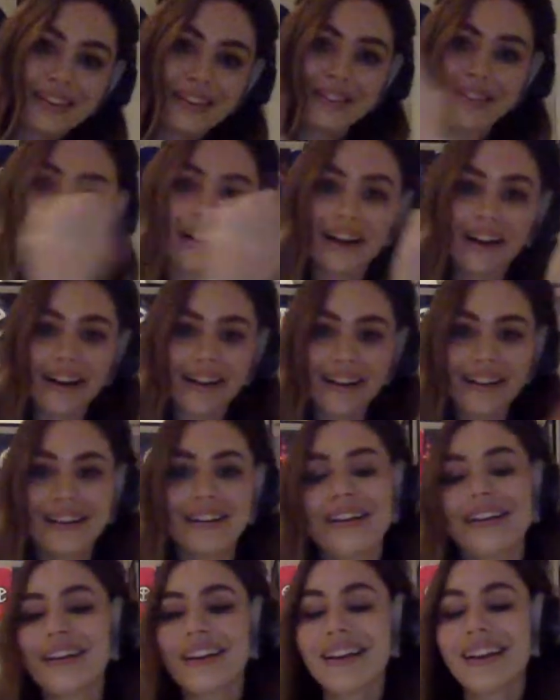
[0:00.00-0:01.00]
they're there.
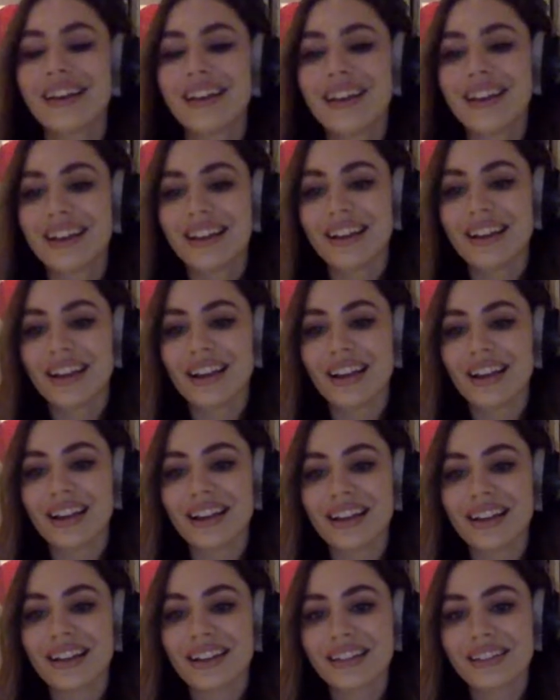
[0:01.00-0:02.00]

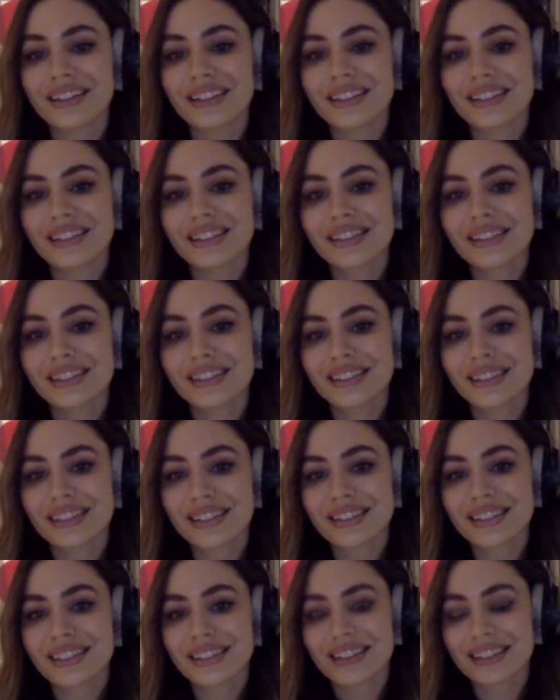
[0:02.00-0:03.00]
And
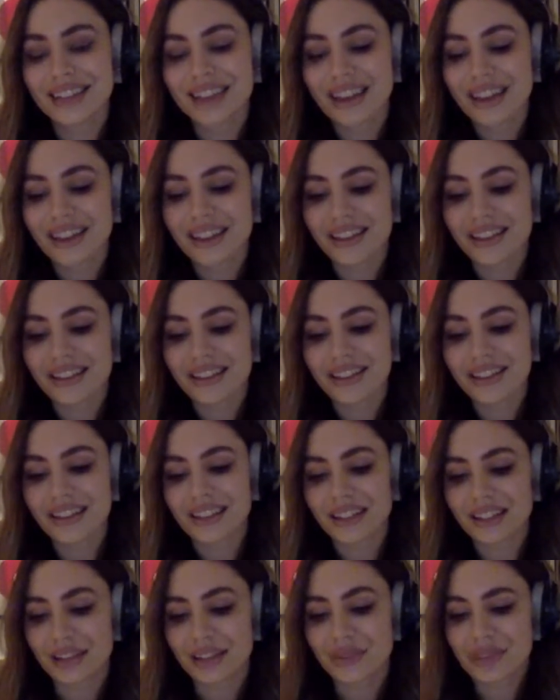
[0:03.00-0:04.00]
yeah, that's
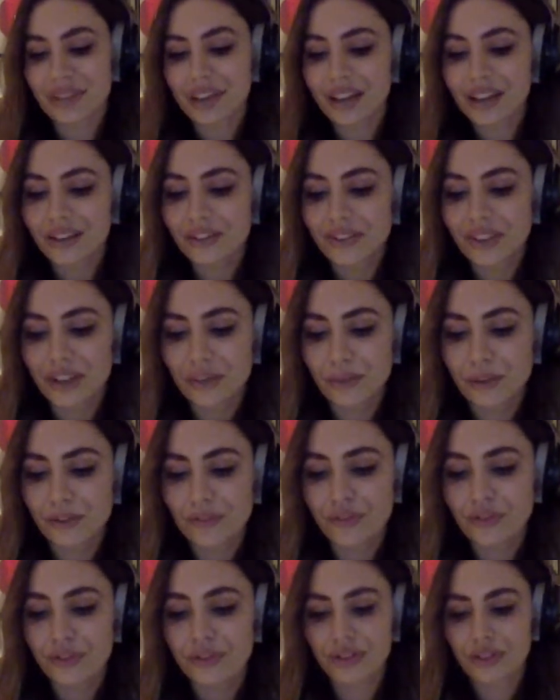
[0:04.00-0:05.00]
that. That was kind of like my
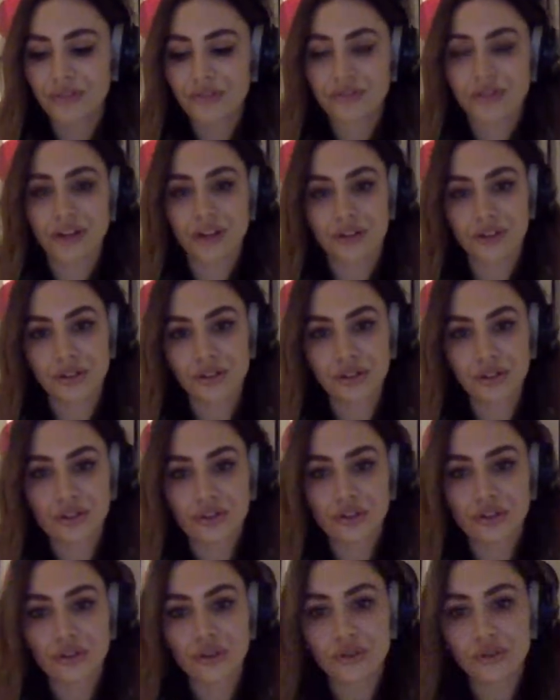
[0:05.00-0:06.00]
first introduction
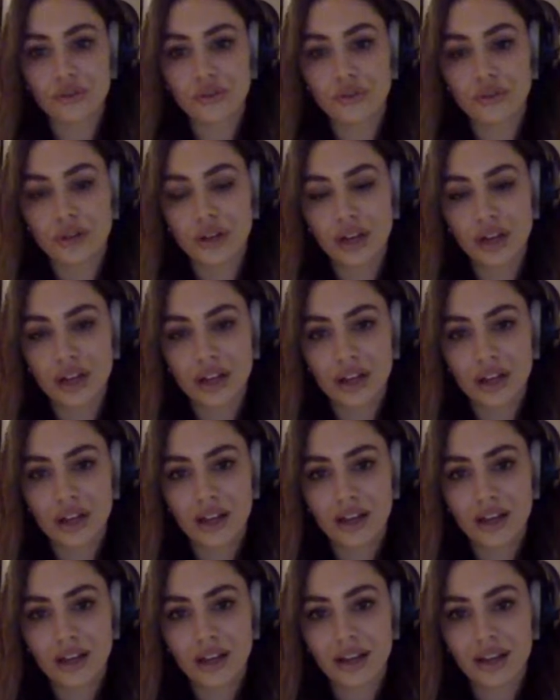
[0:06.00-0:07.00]
to
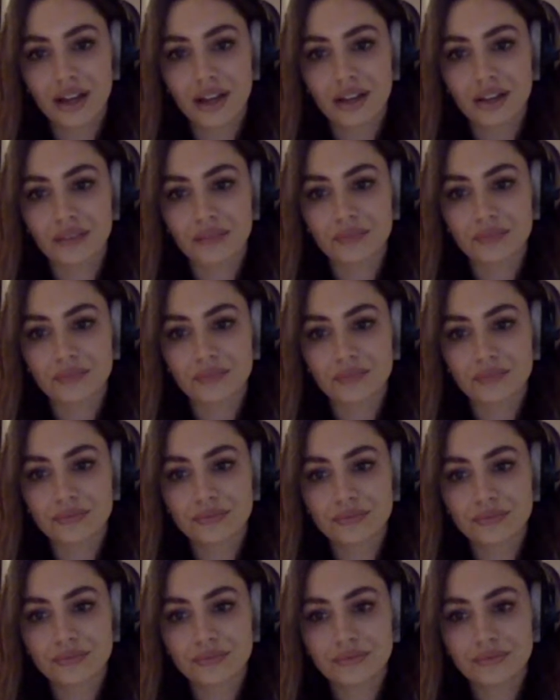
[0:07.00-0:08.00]
um,
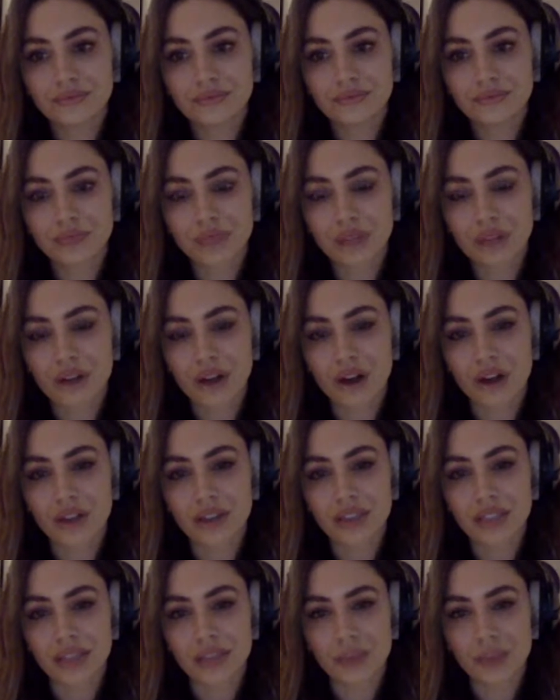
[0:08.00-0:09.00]
bigger
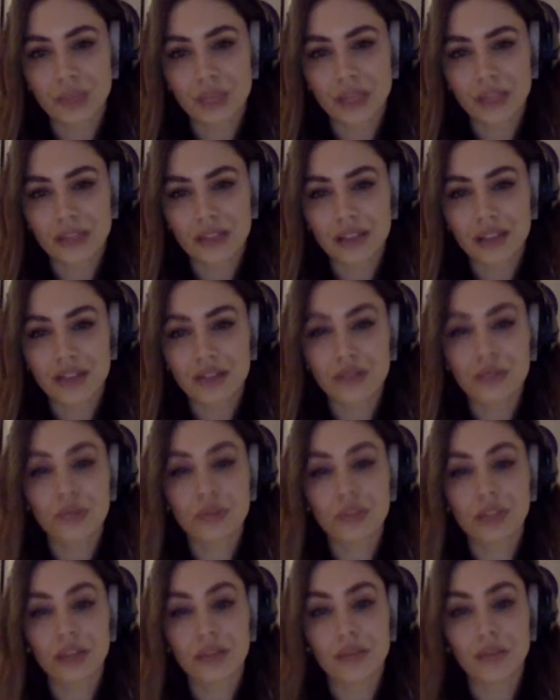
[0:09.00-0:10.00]
artists that were like signed to a
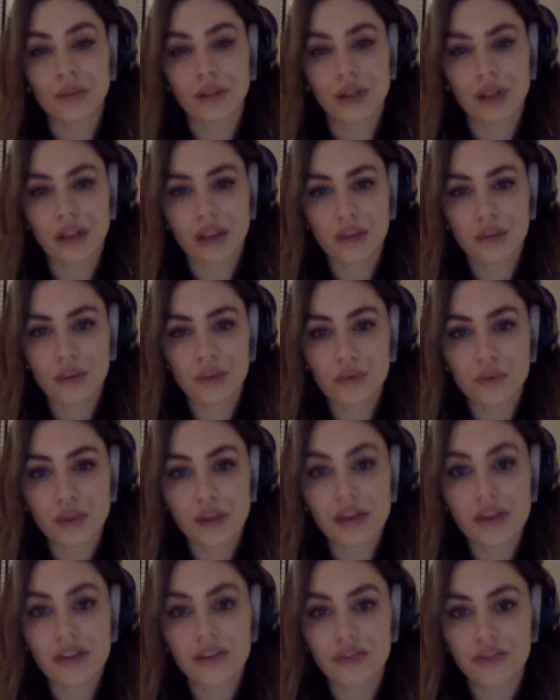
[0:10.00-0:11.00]
label. I had been
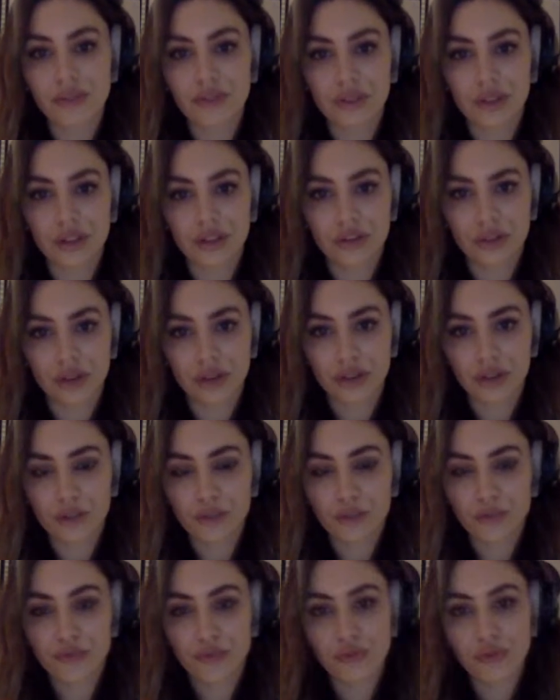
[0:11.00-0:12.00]
writing for a lot of artists
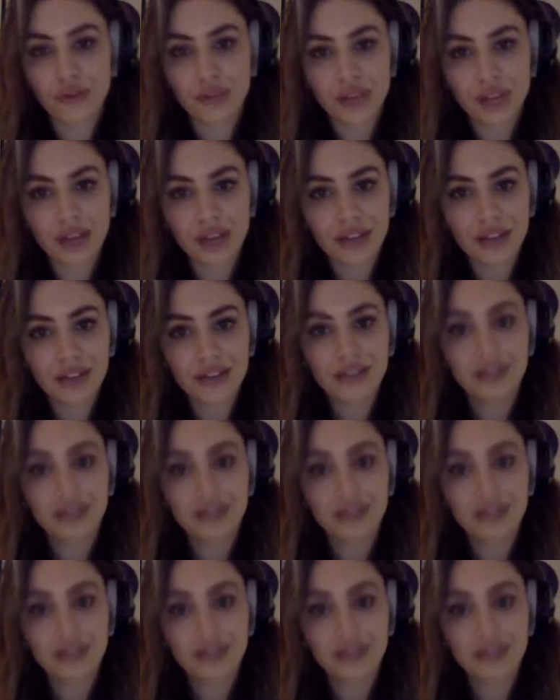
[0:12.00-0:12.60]
before that,